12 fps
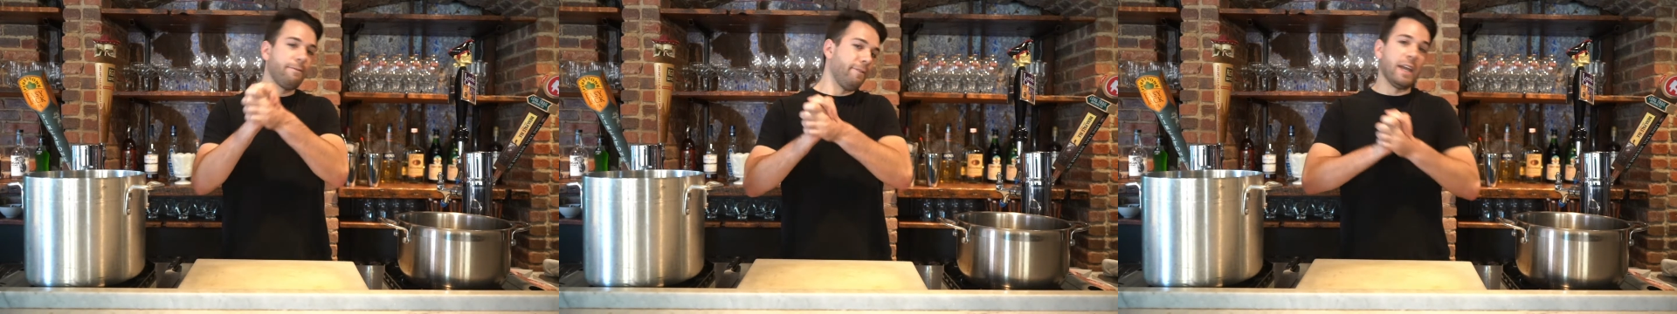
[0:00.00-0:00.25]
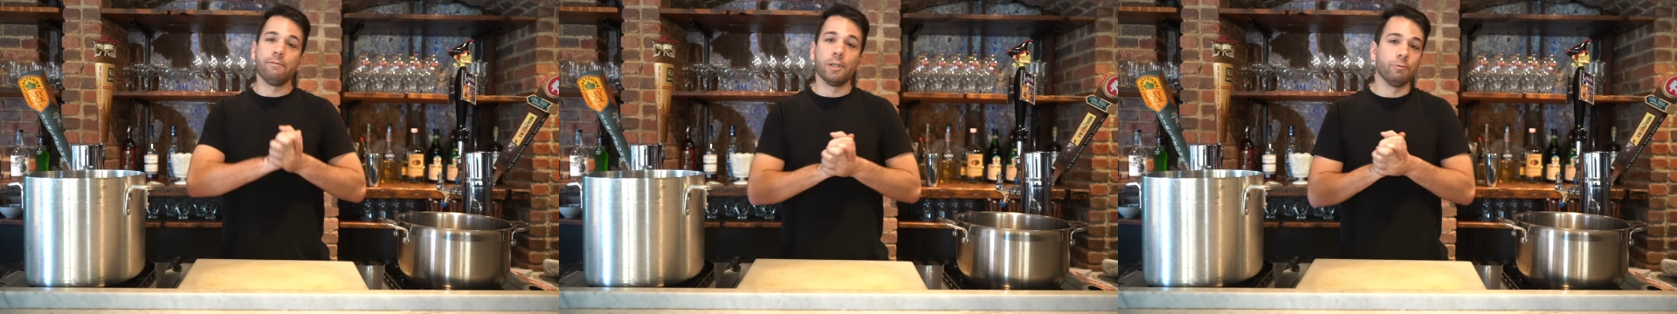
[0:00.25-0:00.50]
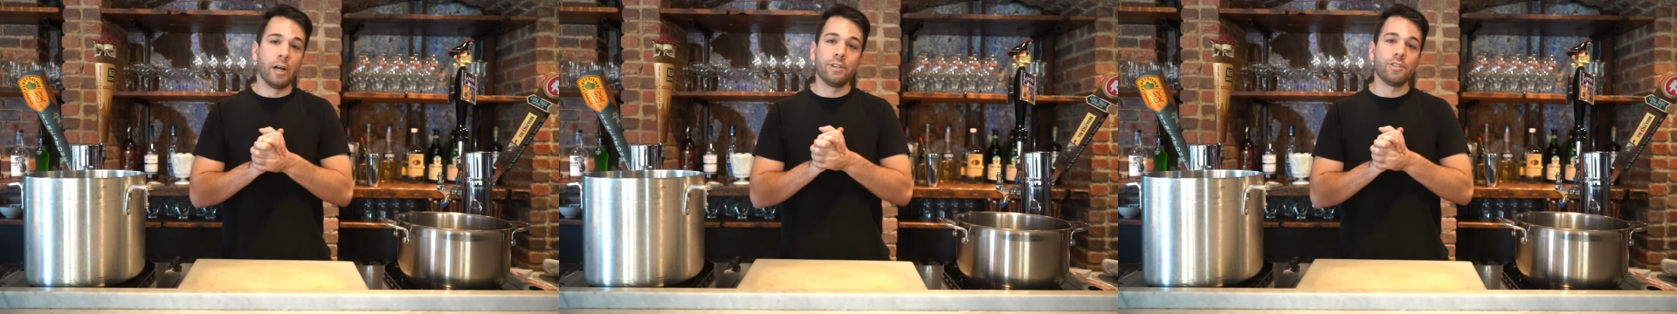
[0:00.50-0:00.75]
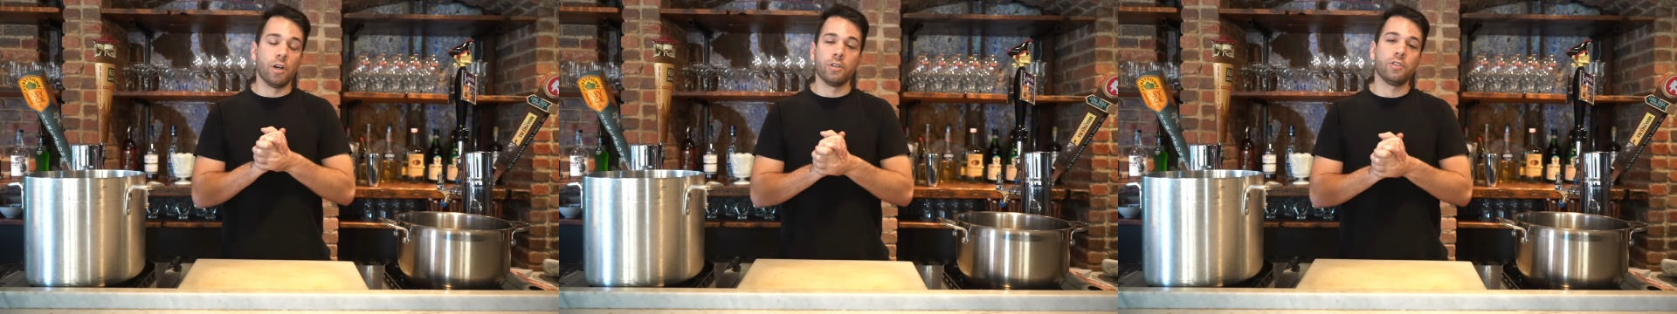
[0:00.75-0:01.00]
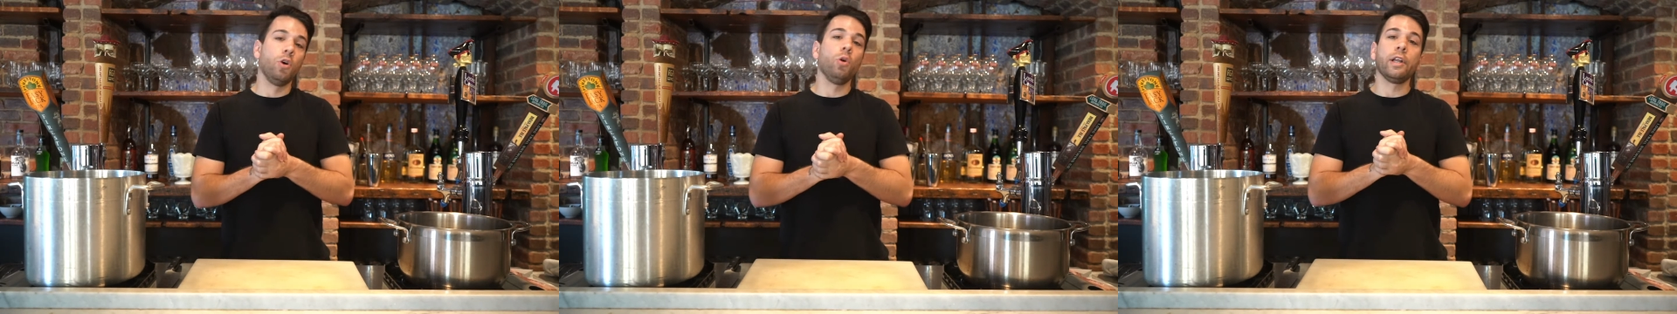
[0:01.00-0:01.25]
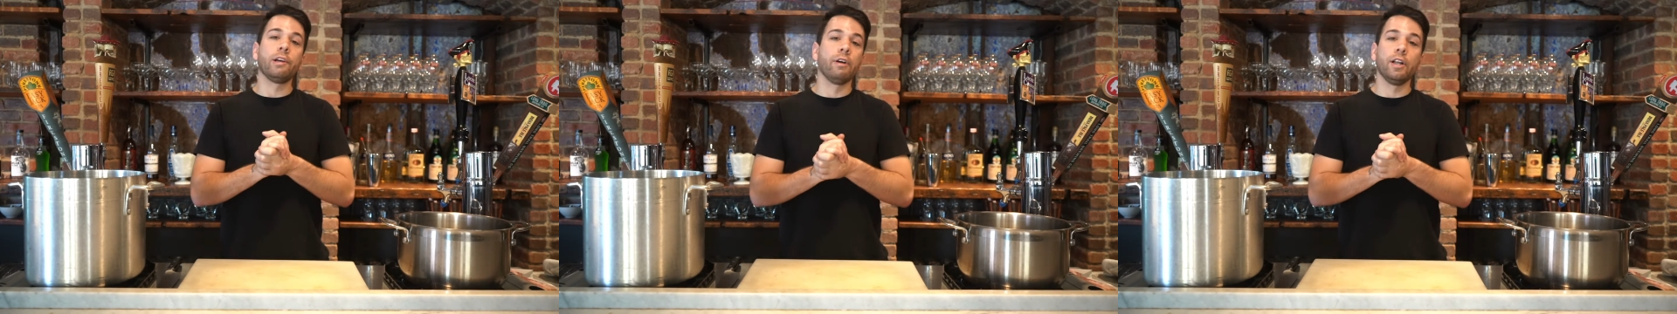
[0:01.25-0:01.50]
favorite red sauce, the
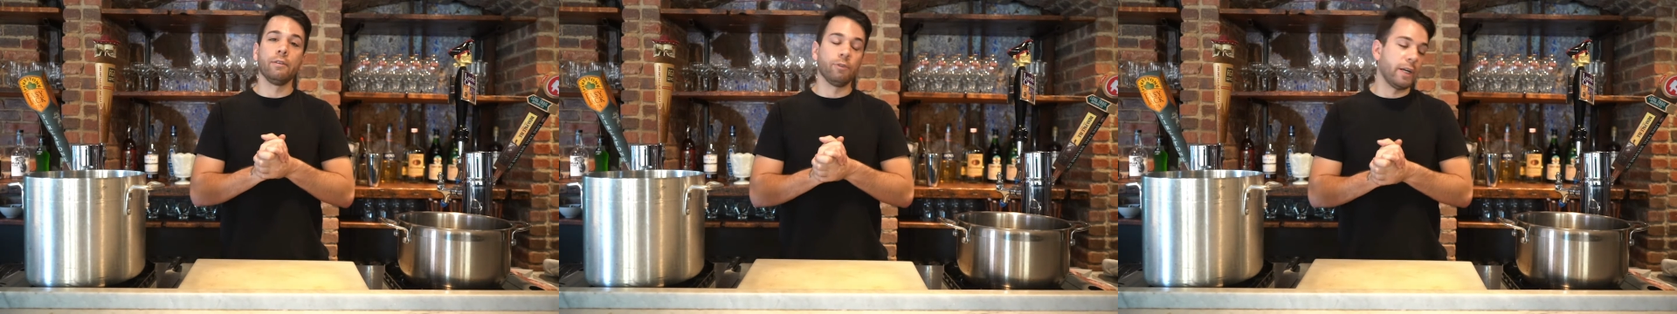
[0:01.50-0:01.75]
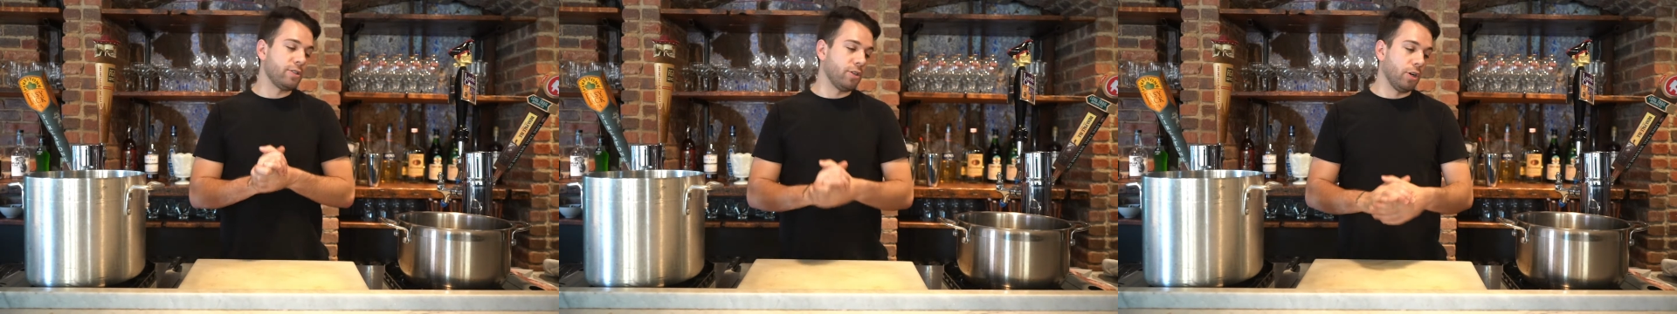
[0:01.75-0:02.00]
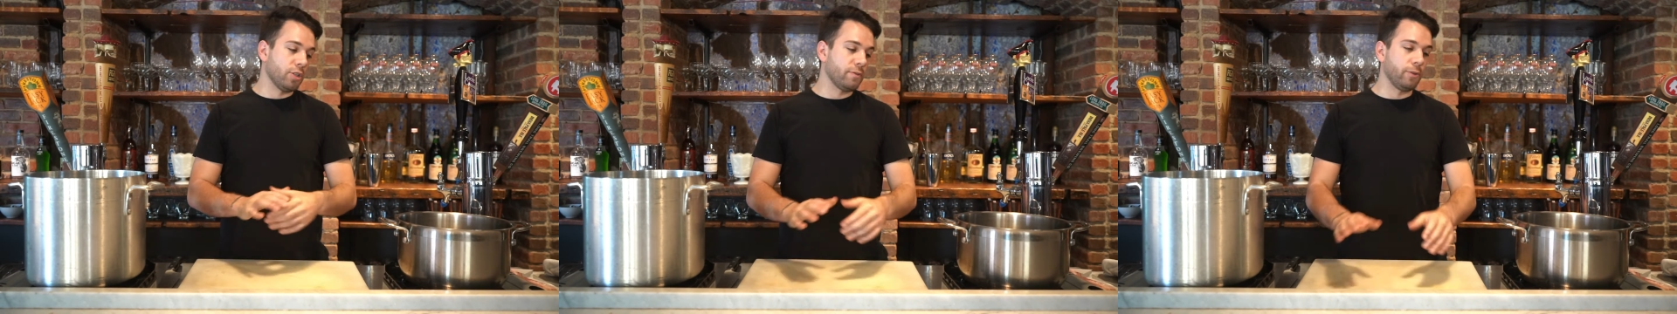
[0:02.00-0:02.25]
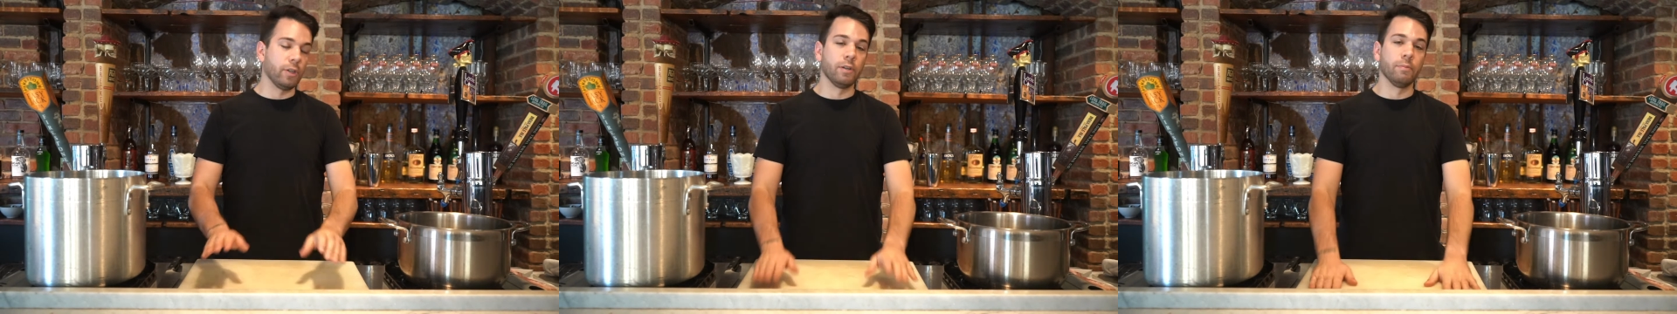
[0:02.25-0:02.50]
Holy Grail of red sauce for